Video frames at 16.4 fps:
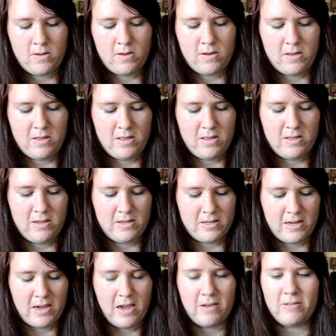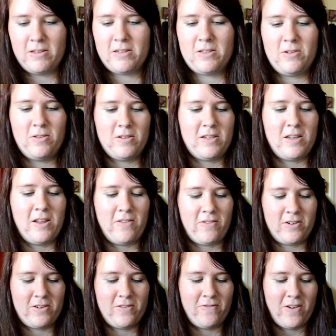And then this guy. Let's do the science
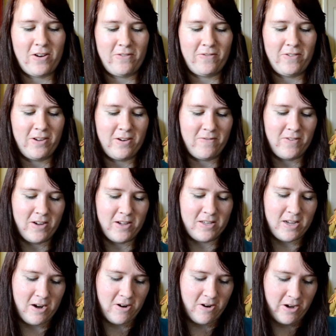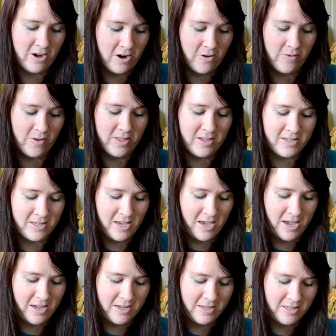fiction vinyl figure because I already know what this
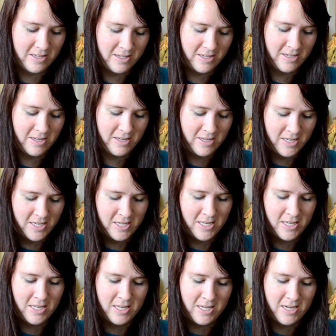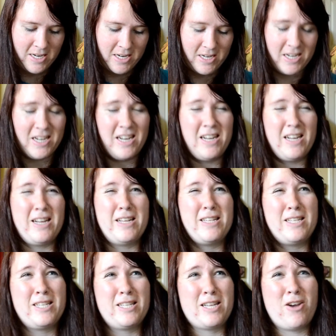guy is.
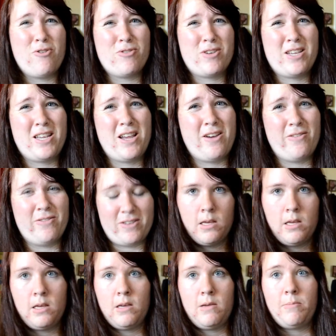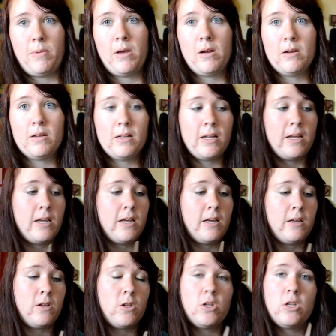It's so cute. Apparently,
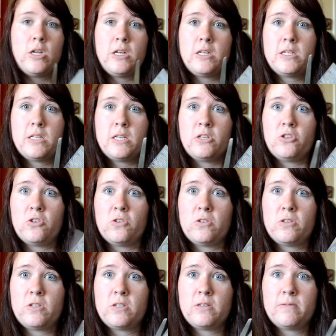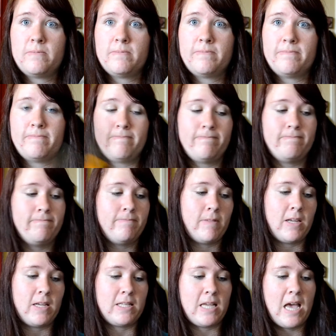you need scissors.
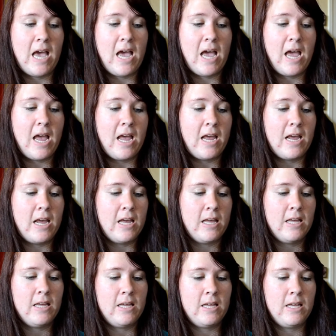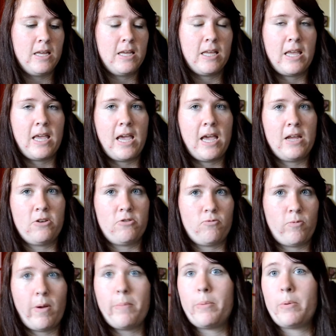Because I can't
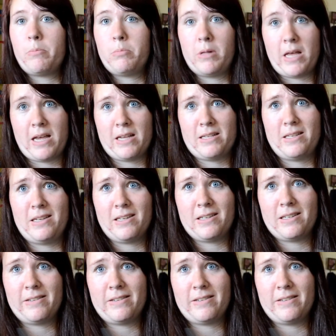rip plastic.